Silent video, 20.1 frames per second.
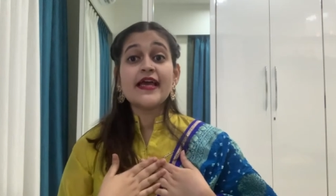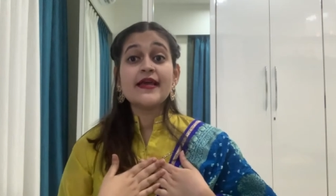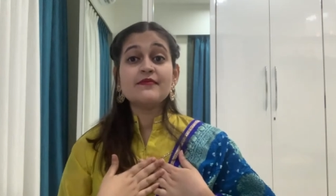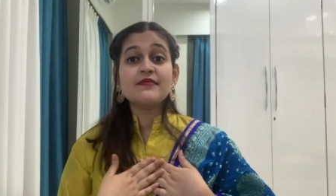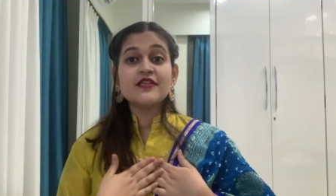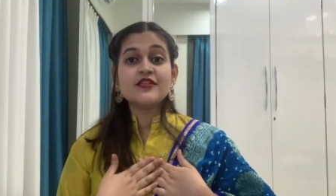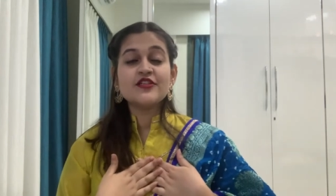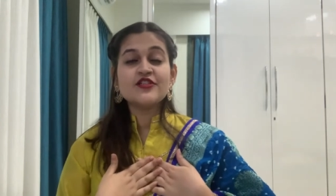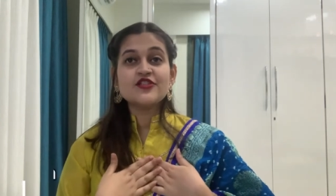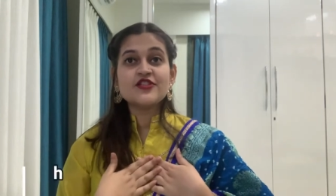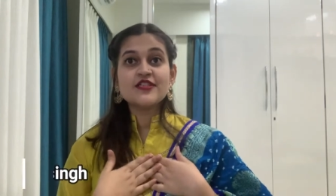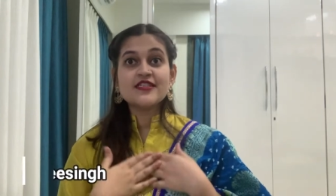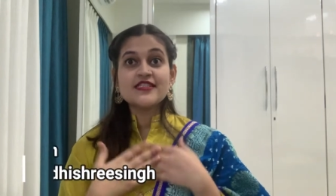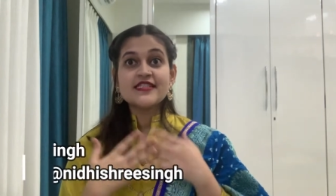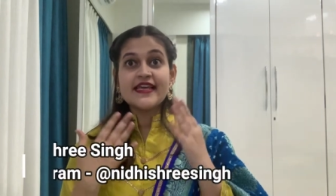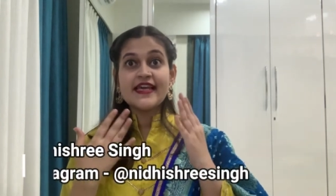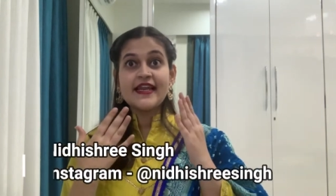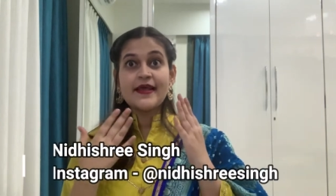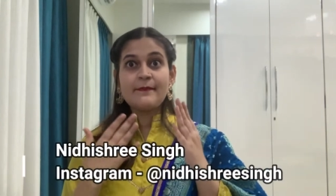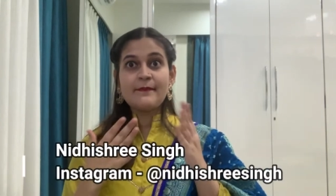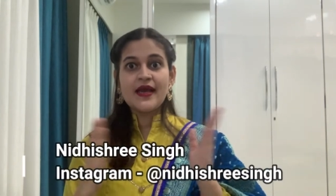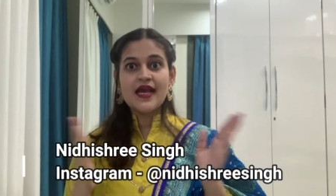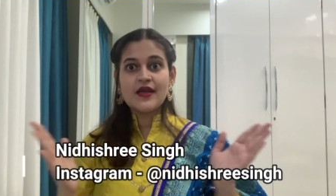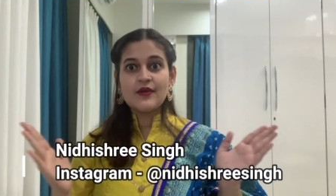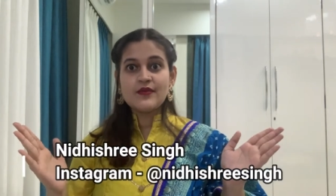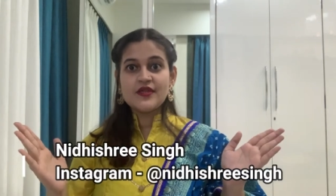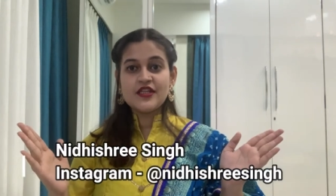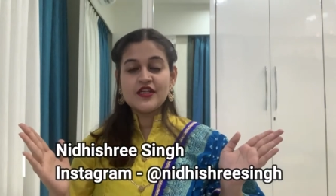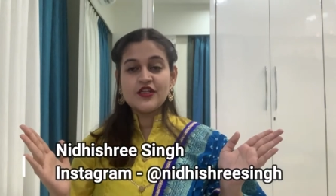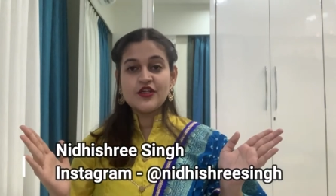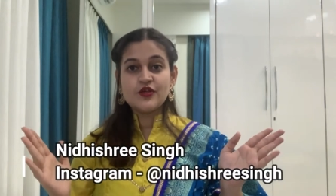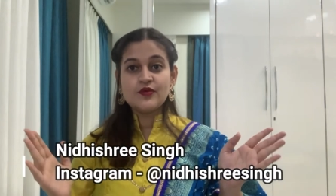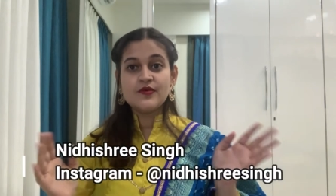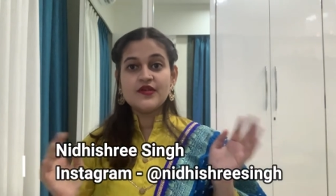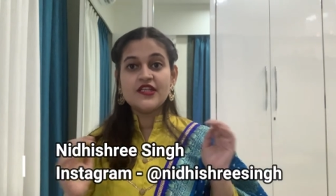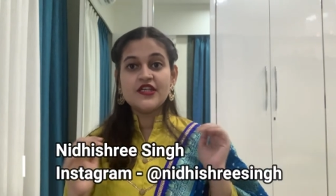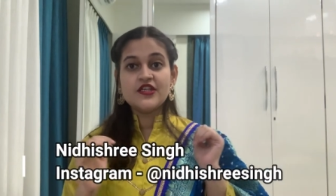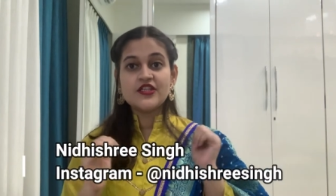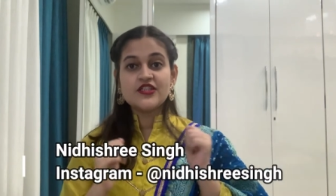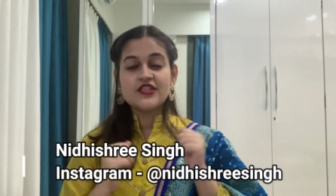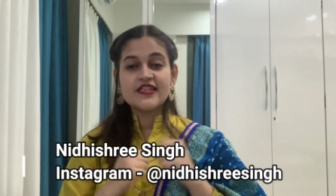I am Nidhishree Singh and I am back with a new video.